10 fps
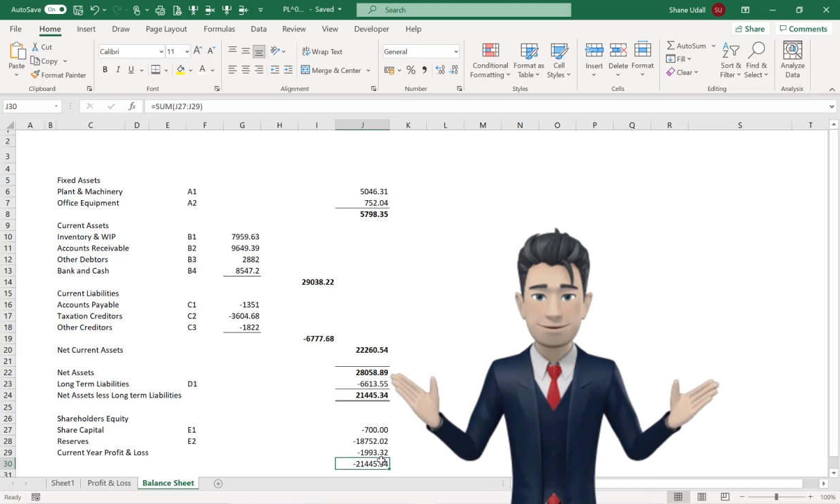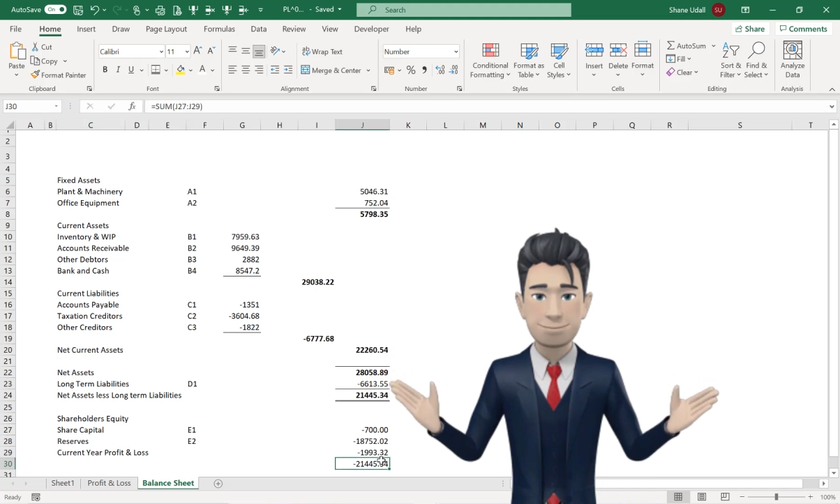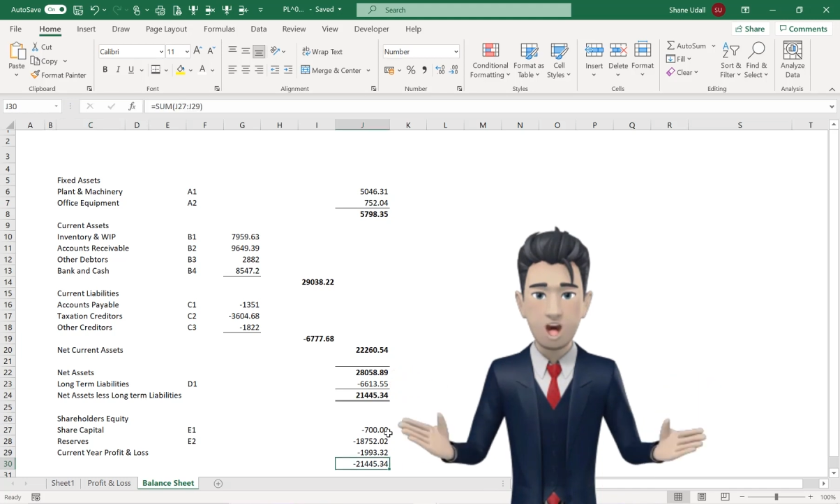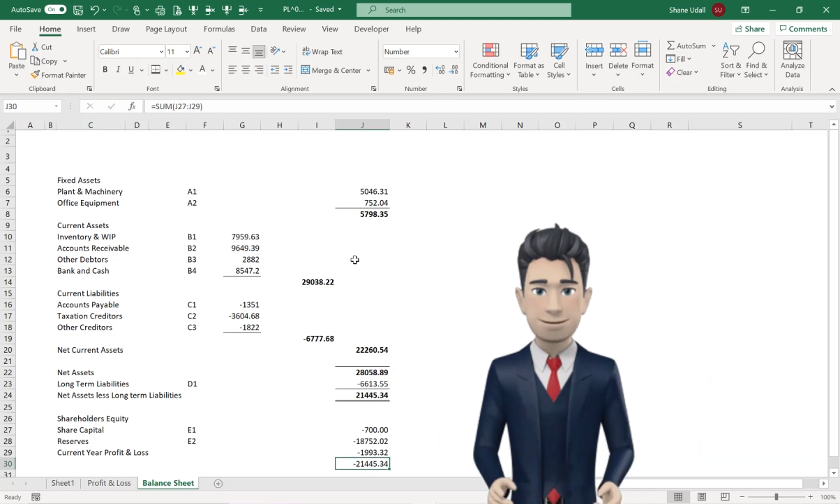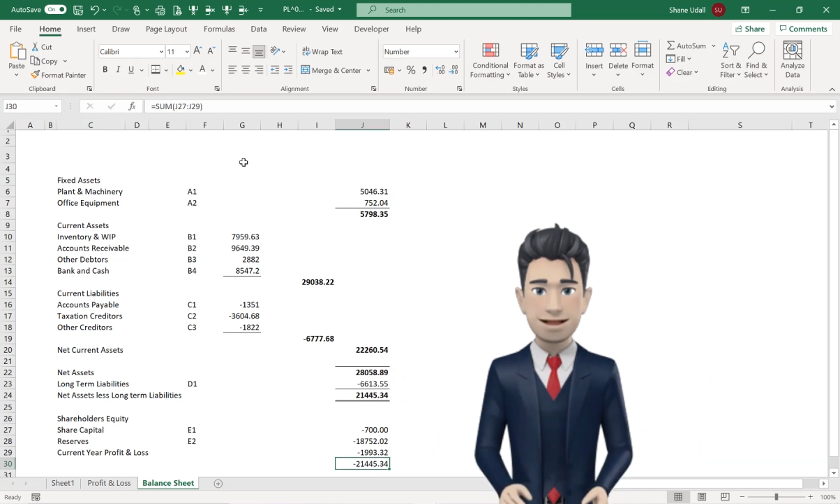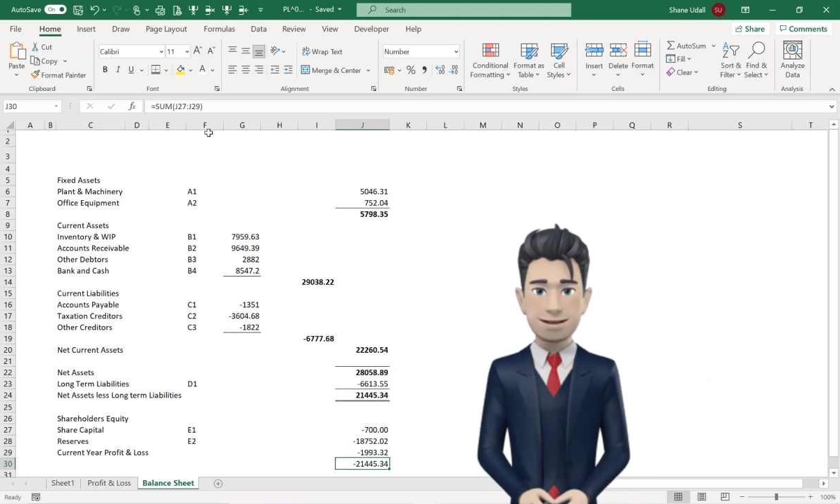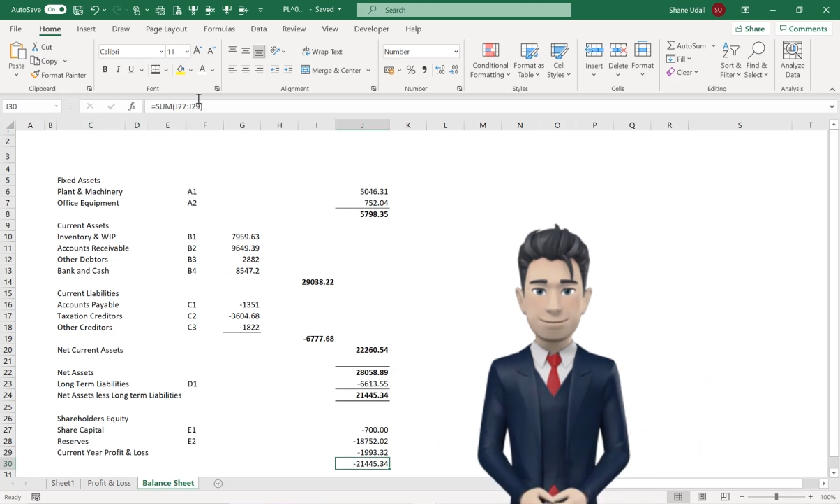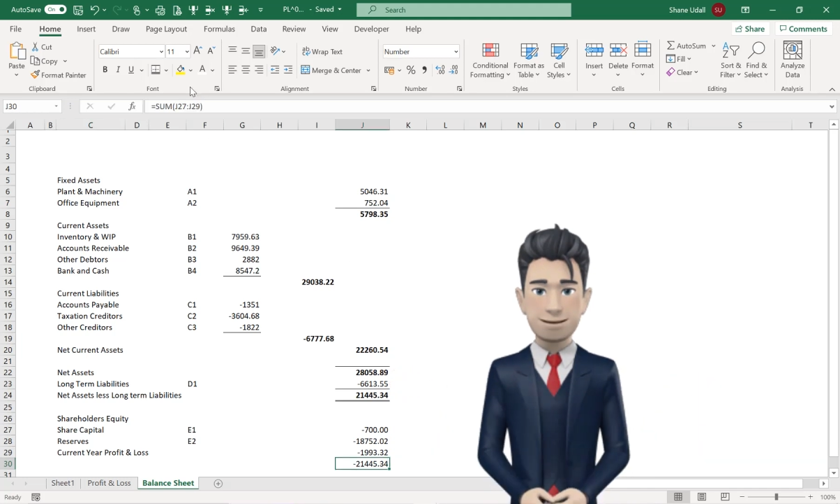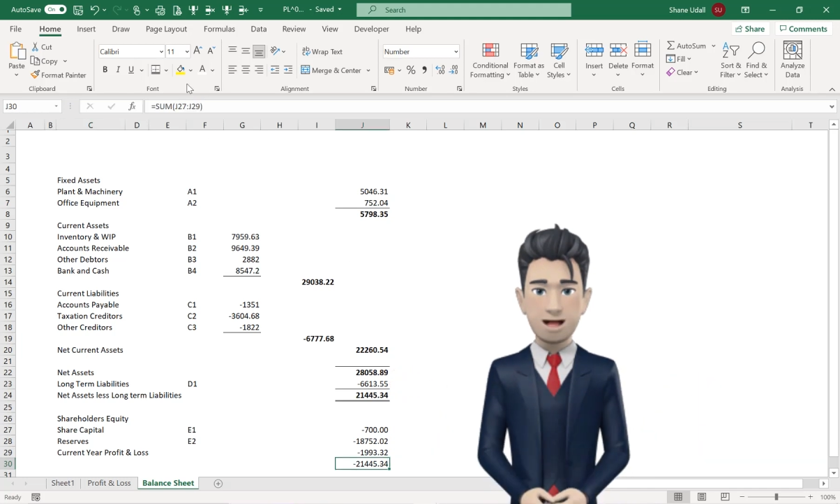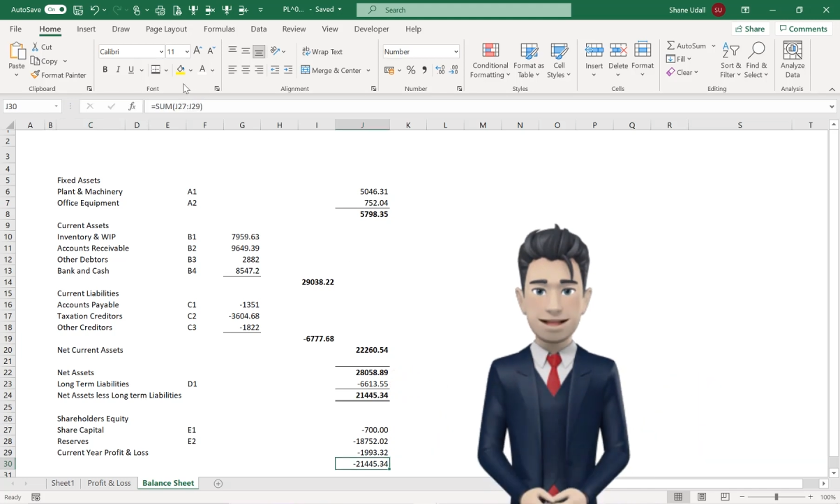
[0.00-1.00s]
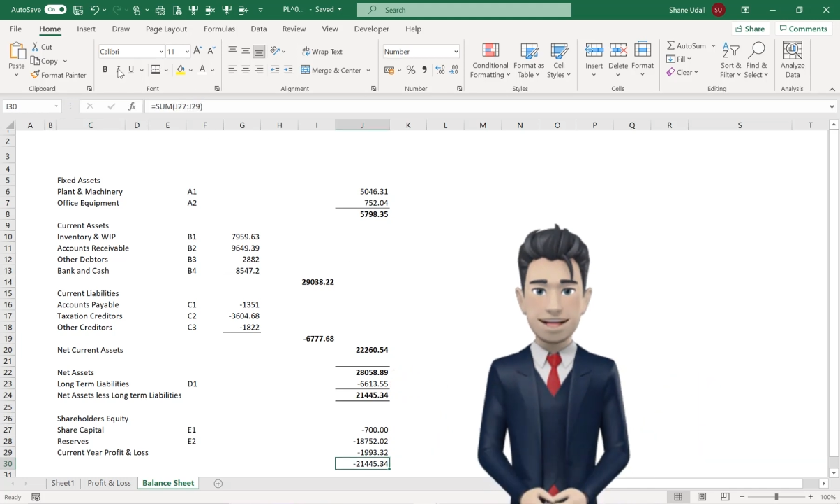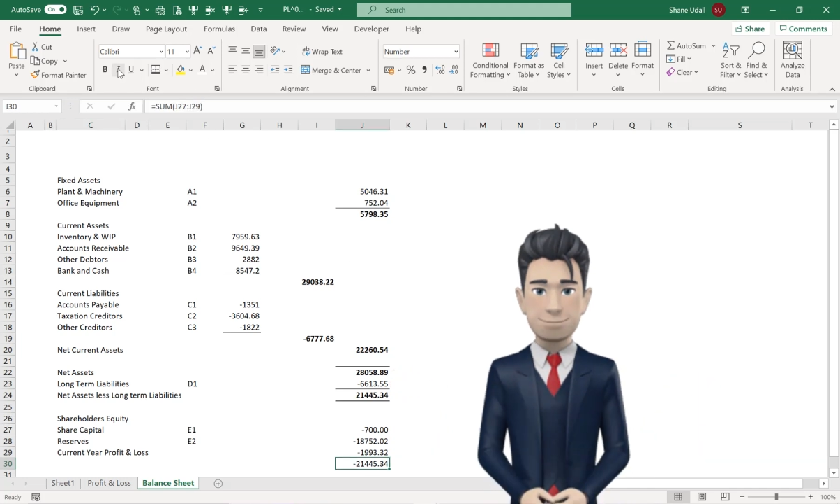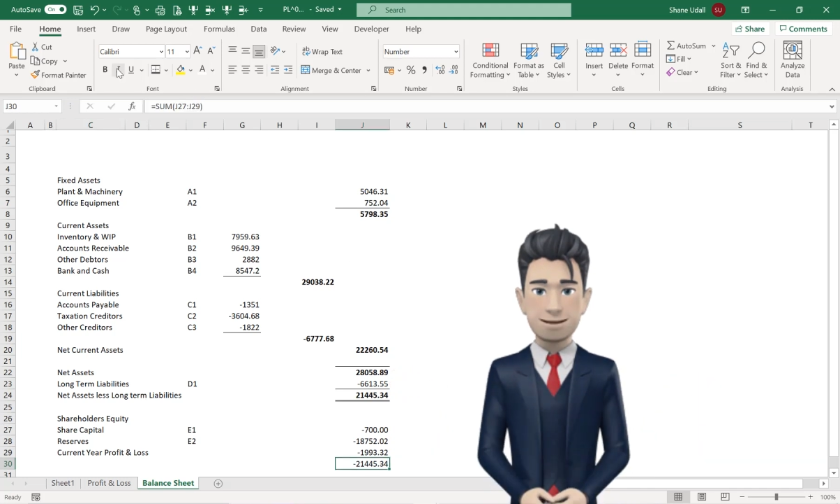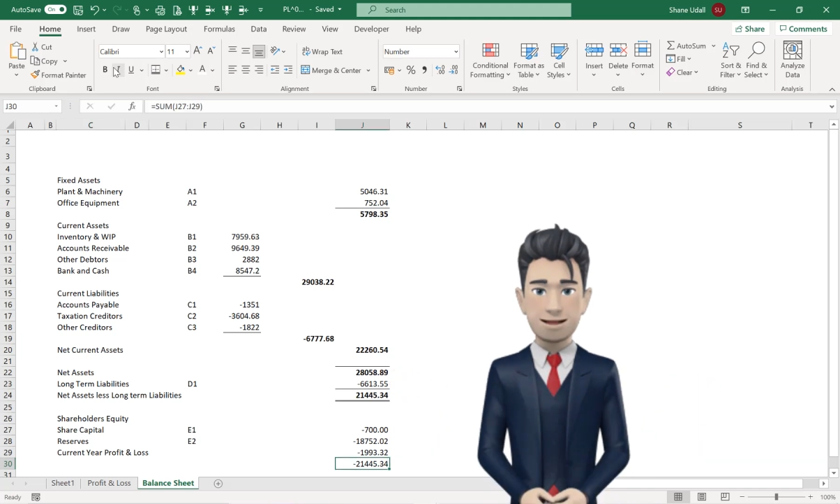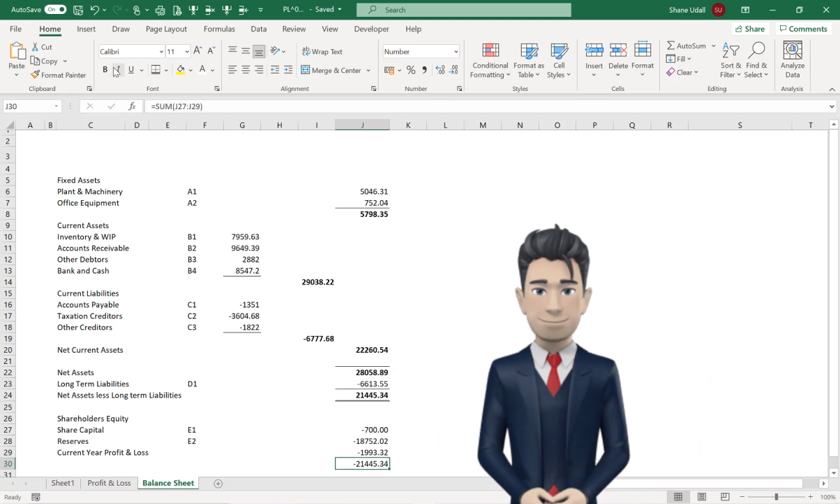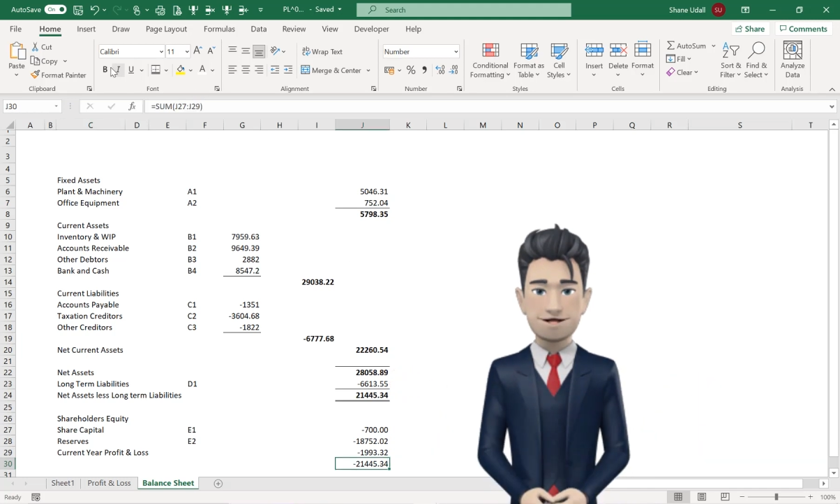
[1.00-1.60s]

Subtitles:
J30 bold